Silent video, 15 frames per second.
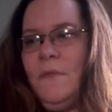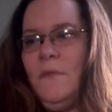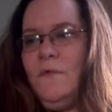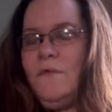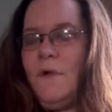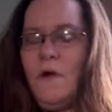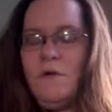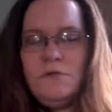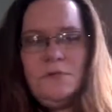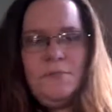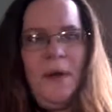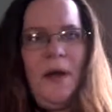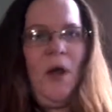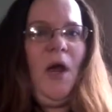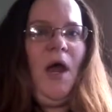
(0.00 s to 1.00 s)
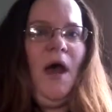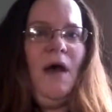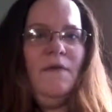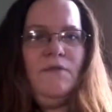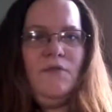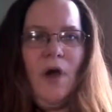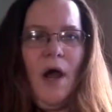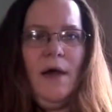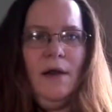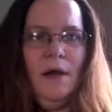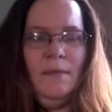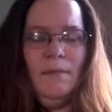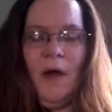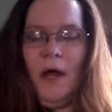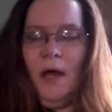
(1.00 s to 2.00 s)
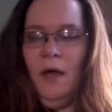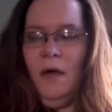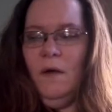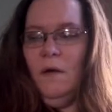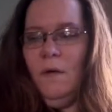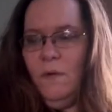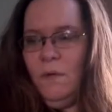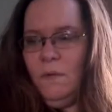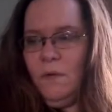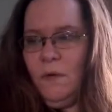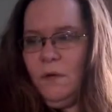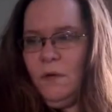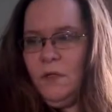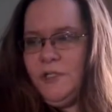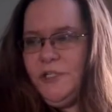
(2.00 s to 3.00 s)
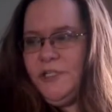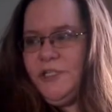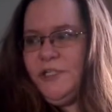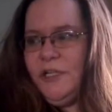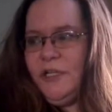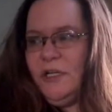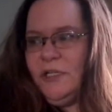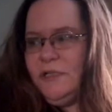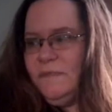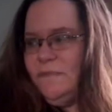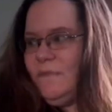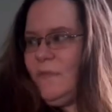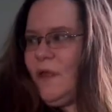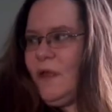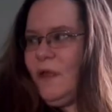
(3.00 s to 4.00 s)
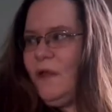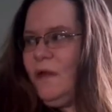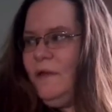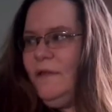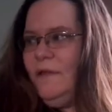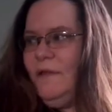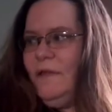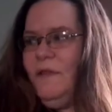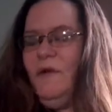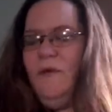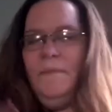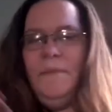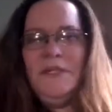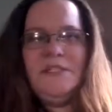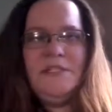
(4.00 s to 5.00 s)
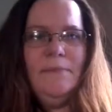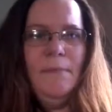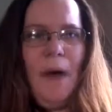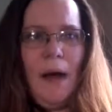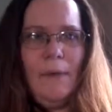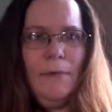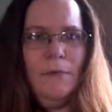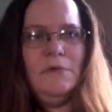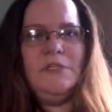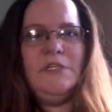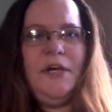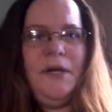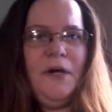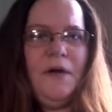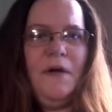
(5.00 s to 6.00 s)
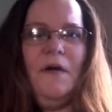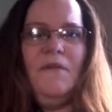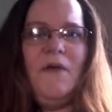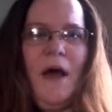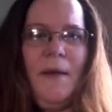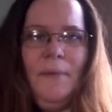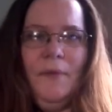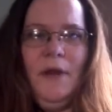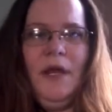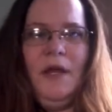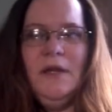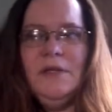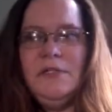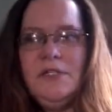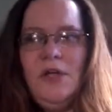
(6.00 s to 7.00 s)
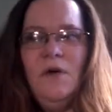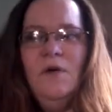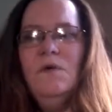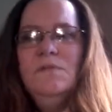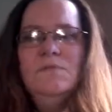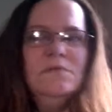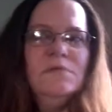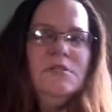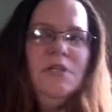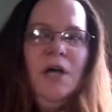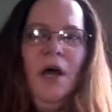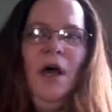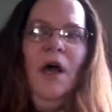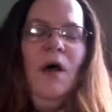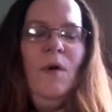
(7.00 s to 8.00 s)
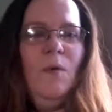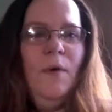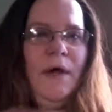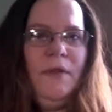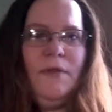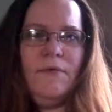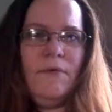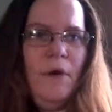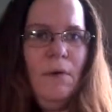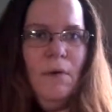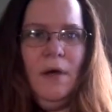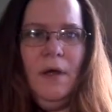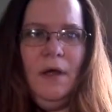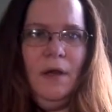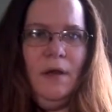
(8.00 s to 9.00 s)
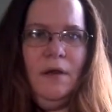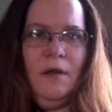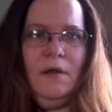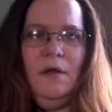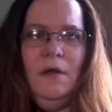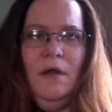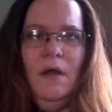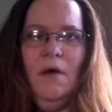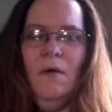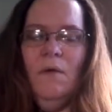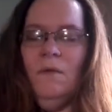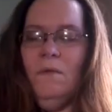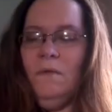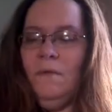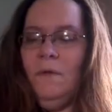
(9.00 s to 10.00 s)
rosemary I've dried on my own, just little bits and bobbles here. I've got plenty of stones we can throw in, you know.